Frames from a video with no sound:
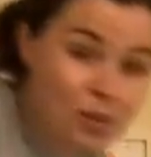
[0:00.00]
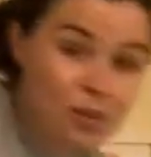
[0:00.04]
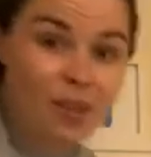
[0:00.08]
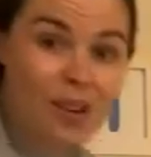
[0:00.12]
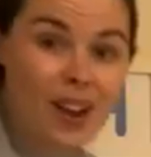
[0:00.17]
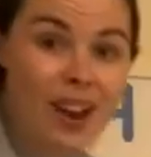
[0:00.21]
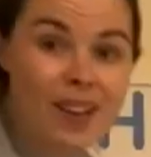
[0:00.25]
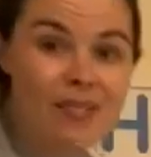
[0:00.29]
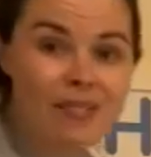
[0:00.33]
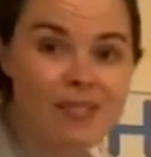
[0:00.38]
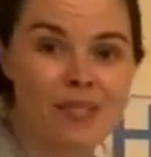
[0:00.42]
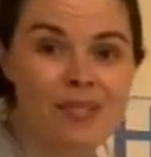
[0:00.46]
all
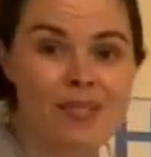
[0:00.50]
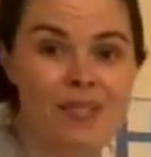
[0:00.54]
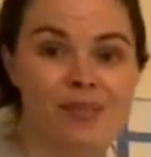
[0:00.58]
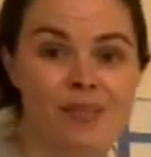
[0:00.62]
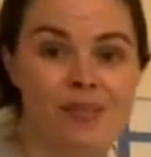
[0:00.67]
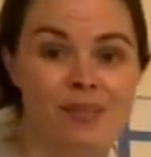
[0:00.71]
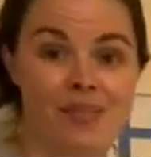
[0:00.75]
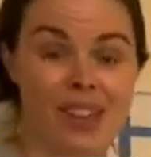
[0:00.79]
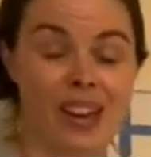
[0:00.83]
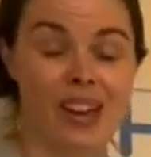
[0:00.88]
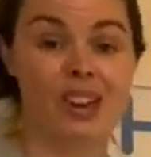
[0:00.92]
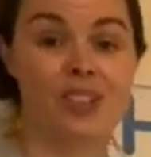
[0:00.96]
right.
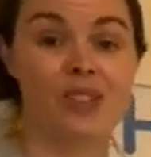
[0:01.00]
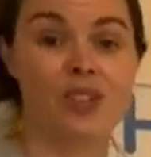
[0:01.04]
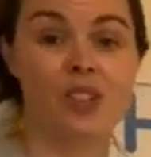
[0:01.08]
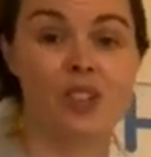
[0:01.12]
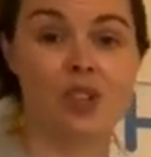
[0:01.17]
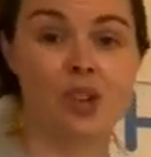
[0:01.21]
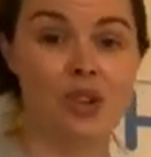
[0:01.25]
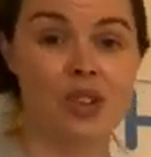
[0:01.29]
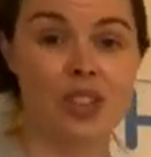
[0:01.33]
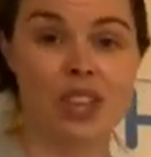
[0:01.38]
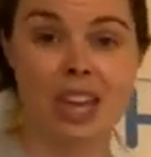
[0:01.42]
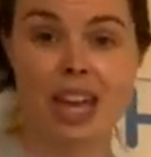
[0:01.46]
Thank you for
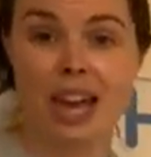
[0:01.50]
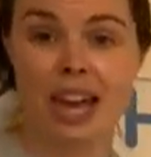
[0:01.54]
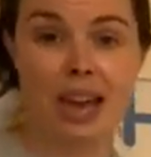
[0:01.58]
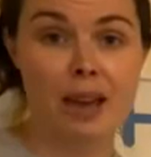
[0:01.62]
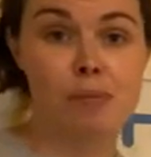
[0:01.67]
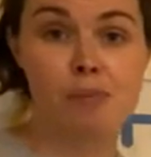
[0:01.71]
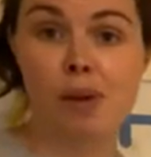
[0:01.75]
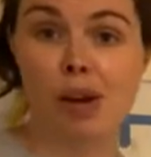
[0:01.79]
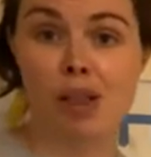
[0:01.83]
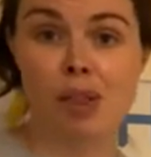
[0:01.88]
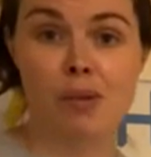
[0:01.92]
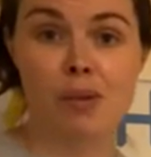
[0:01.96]
joining
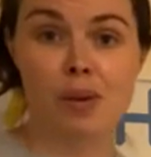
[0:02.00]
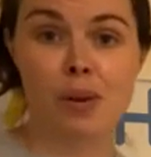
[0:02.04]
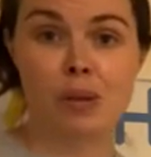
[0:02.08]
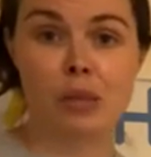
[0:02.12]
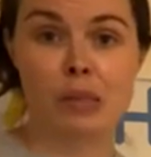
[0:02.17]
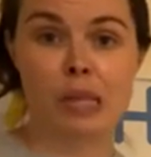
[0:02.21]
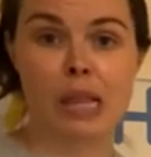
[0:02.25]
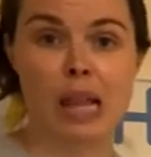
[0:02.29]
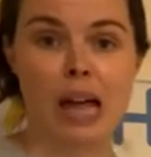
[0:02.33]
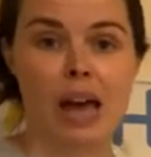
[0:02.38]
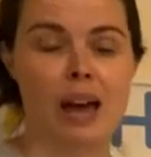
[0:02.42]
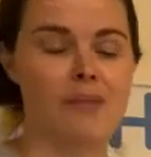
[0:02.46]
in, whether it was
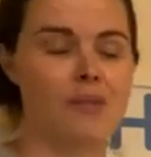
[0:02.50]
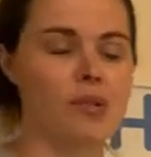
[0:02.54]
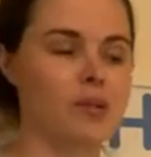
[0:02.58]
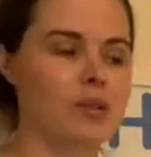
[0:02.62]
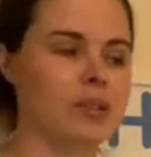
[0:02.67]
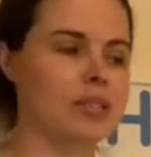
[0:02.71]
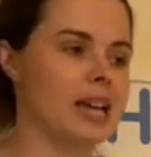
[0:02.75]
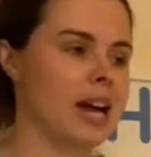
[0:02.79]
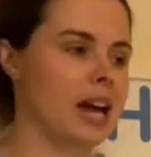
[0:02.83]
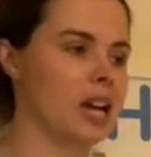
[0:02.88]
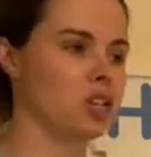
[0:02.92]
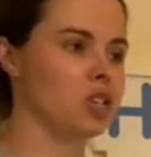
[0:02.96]
live or
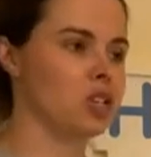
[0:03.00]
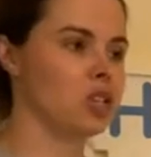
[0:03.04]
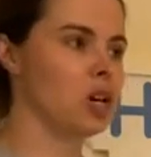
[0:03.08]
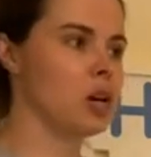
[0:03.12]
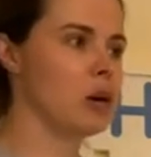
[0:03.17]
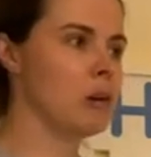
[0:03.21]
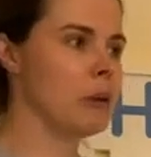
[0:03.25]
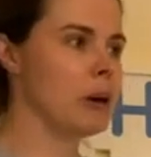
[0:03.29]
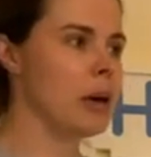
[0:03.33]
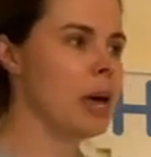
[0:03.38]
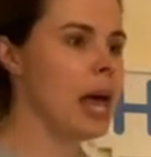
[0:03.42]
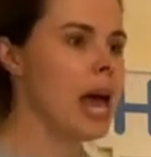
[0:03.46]
it's catch
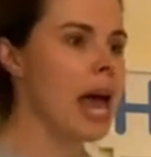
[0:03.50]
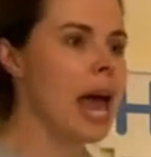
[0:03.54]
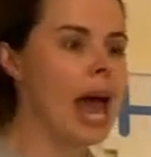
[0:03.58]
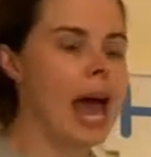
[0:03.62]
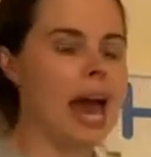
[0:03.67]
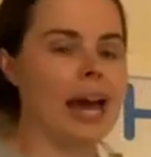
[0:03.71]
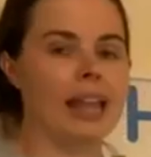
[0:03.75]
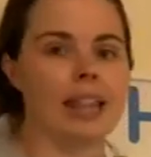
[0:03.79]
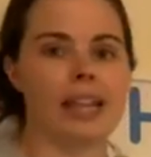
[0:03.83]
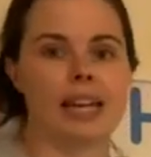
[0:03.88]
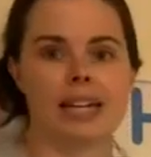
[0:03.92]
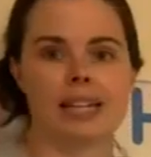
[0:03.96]
up.
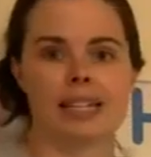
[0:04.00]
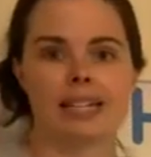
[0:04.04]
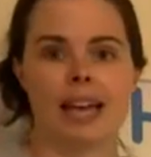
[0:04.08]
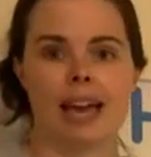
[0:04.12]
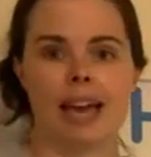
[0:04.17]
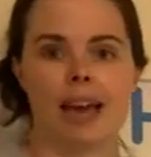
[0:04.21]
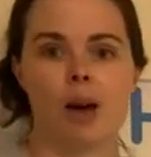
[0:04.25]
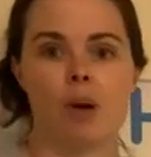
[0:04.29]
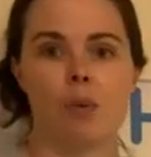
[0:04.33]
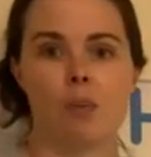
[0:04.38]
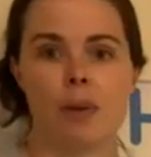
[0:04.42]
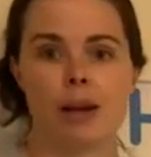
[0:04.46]
And like I
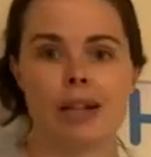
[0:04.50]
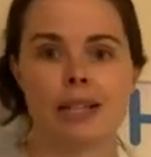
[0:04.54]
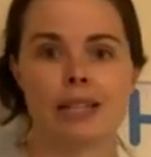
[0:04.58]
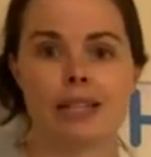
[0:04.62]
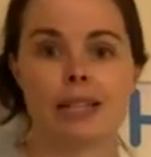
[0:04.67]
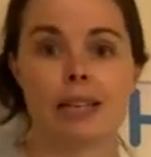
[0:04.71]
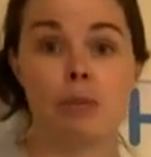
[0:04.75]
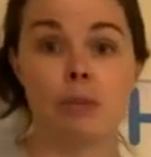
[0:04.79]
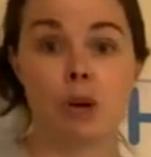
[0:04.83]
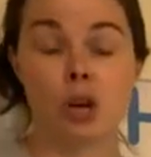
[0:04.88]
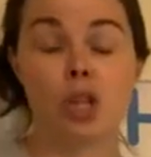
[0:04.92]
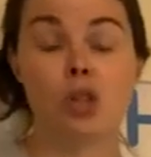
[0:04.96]
say, on
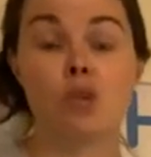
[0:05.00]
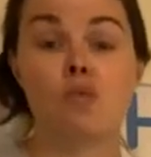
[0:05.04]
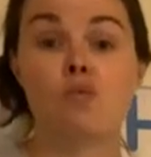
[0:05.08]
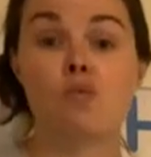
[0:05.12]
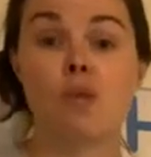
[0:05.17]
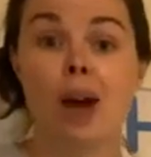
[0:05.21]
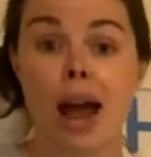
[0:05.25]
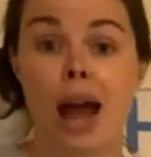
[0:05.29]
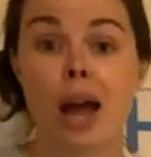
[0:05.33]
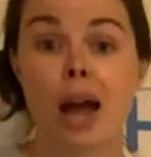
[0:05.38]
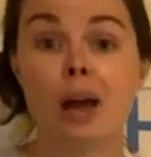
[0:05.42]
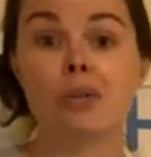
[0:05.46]
Wednesday we're going to
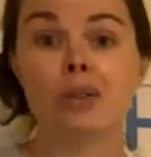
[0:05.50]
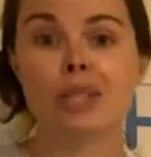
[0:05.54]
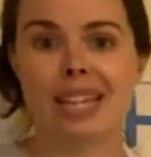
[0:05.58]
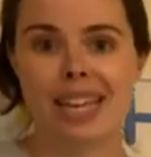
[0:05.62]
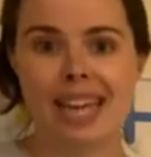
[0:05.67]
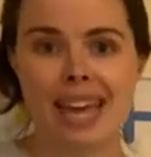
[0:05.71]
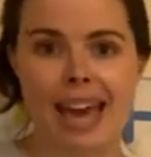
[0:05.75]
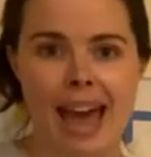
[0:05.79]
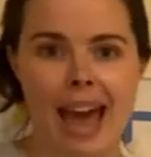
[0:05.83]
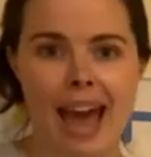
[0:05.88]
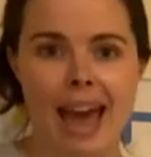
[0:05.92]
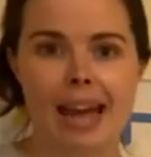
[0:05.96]
round
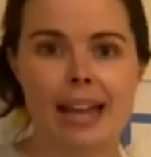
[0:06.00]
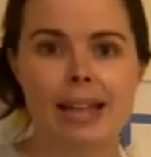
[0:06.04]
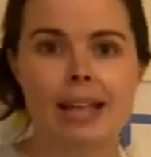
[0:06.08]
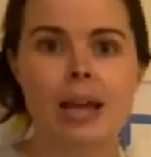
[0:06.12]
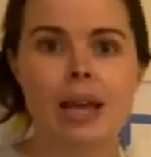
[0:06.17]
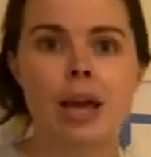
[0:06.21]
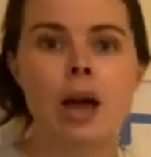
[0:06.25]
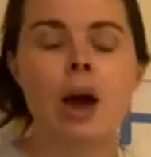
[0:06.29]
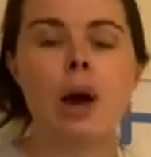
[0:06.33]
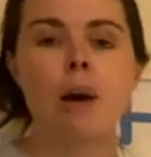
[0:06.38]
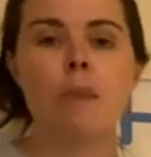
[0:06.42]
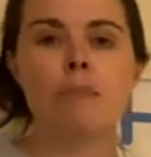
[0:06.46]
again,
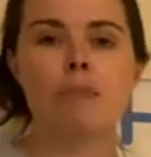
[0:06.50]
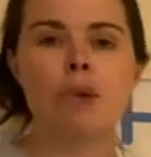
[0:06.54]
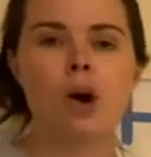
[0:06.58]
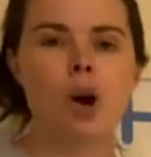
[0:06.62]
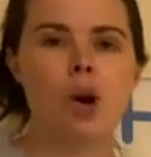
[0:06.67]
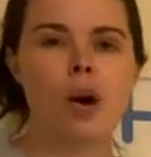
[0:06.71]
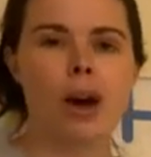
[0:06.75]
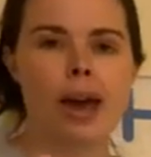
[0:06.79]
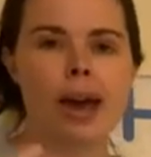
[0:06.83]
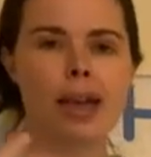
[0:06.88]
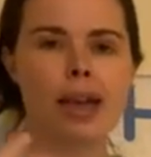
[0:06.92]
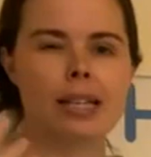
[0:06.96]

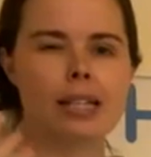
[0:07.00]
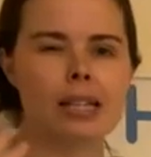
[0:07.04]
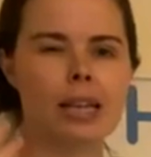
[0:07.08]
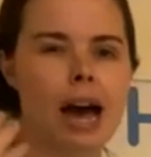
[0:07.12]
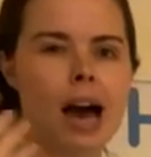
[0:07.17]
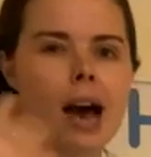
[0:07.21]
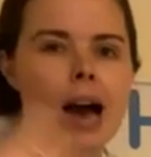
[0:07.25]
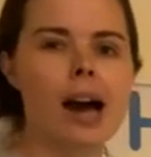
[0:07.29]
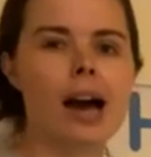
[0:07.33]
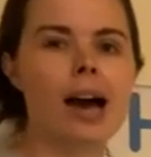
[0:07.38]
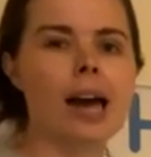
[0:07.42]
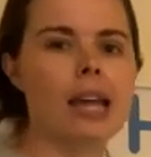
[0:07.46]
but it's a
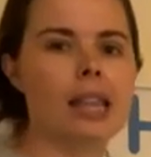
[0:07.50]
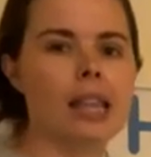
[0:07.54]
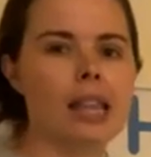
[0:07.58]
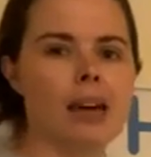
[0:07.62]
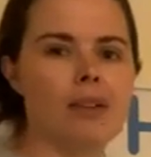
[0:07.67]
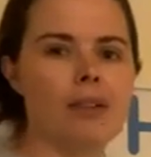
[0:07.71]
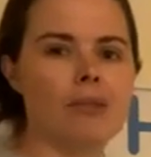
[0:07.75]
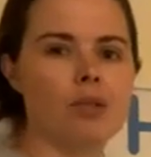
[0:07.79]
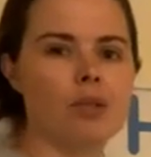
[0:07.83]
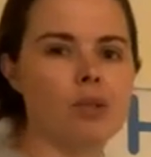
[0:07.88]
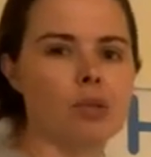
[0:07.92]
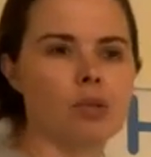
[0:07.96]
higher
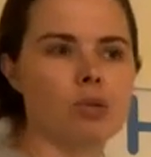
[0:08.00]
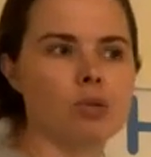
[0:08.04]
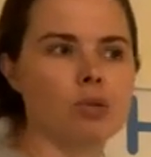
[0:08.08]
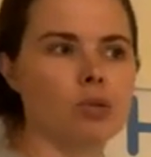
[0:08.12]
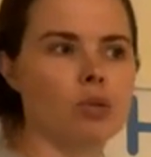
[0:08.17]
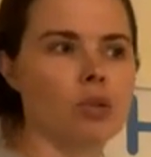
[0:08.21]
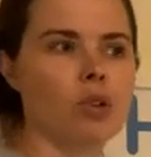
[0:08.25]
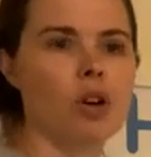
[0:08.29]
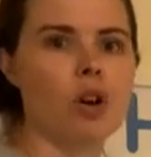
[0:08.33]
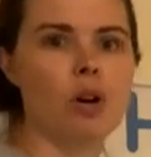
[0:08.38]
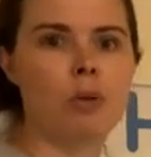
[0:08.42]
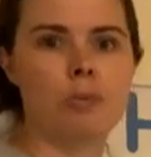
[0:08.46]
level sort
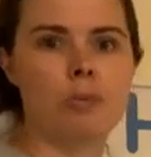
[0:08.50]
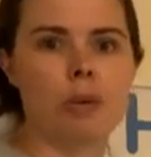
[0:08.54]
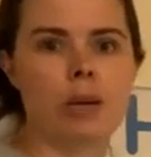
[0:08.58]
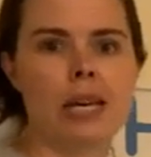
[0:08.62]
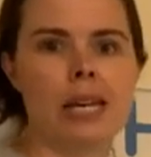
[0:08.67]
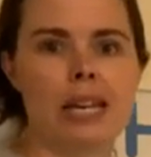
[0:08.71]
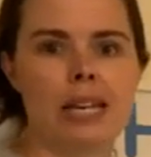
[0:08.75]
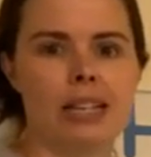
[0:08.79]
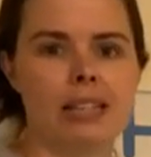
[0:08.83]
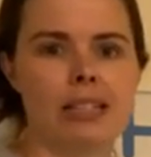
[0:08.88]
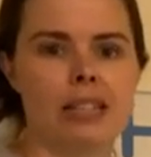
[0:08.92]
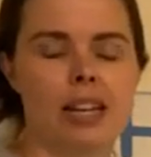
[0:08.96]
of upper
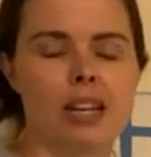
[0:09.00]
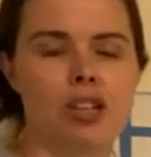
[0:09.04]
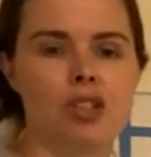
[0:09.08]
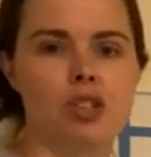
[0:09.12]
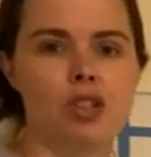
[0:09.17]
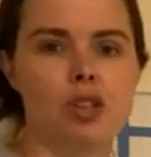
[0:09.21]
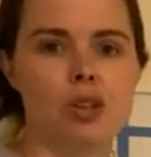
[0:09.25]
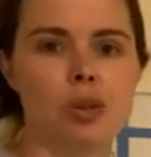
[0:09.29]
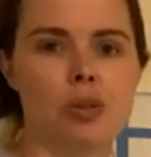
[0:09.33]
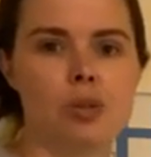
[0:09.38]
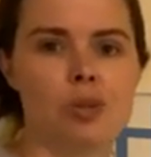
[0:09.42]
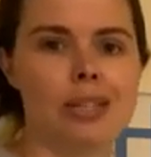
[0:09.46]
key stage
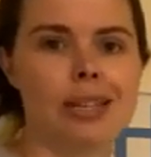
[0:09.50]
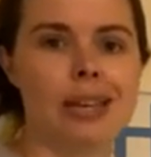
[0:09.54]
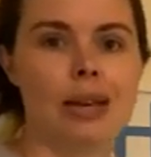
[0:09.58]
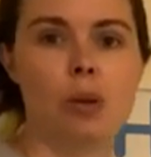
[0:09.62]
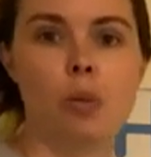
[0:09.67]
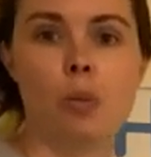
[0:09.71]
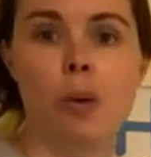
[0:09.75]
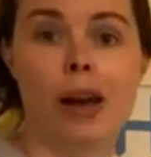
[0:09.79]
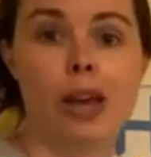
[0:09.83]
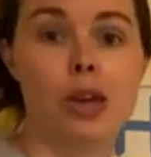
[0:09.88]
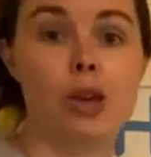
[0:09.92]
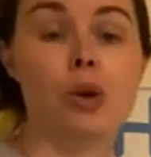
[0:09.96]
2 skill
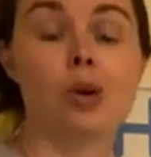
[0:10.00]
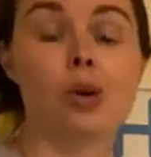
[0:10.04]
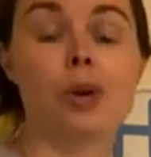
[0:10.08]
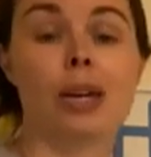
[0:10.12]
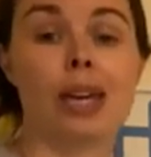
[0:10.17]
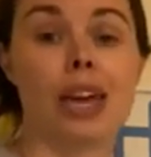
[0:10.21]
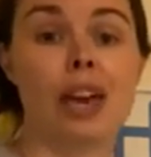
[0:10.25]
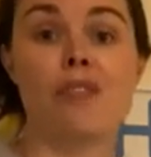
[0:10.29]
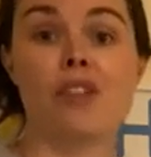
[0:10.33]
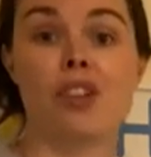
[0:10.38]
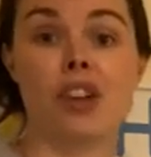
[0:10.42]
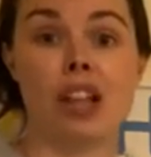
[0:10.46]
where you're
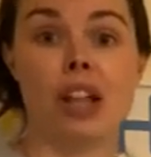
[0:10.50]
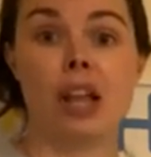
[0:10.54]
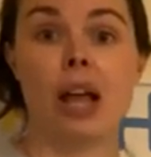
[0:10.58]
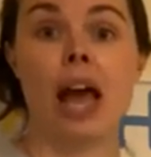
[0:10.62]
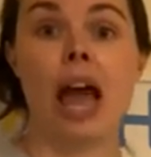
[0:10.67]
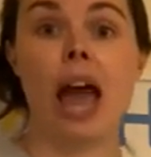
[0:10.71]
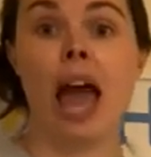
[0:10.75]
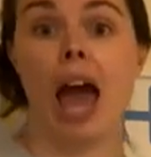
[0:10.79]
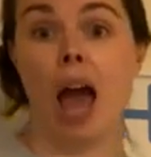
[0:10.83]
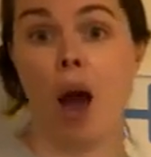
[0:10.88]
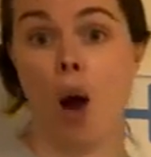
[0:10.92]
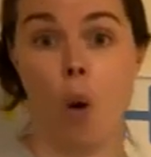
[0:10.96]
given
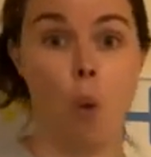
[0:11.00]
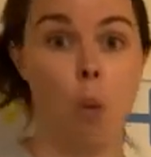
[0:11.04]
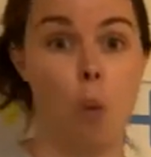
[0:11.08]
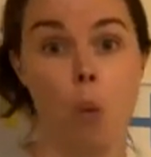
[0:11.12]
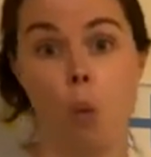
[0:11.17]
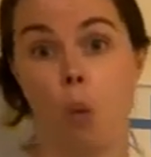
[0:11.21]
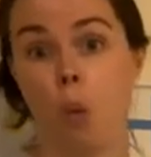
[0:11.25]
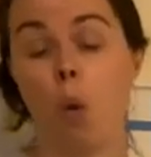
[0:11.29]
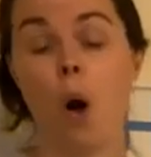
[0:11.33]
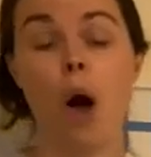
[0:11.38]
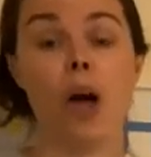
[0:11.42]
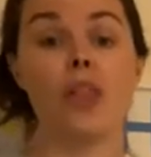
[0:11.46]

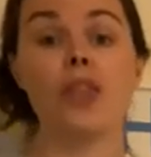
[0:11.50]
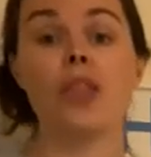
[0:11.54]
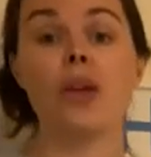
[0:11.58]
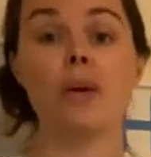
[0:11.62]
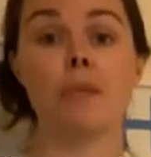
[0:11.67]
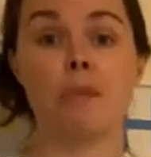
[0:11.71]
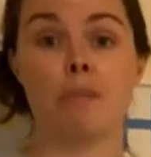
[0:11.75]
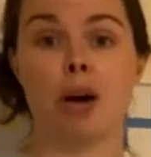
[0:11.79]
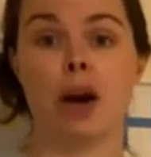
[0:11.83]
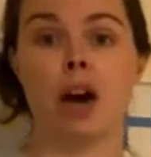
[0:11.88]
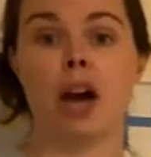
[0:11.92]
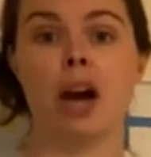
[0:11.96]
one
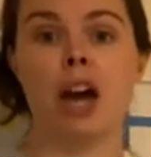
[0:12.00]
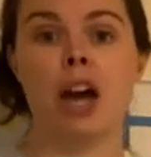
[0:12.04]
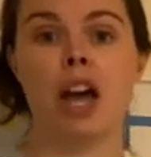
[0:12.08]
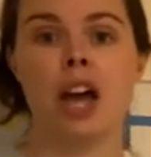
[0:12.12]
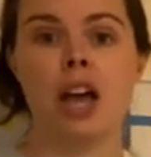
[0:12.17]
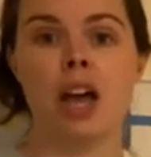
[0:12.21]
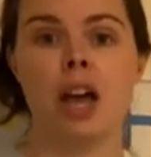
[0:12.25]
number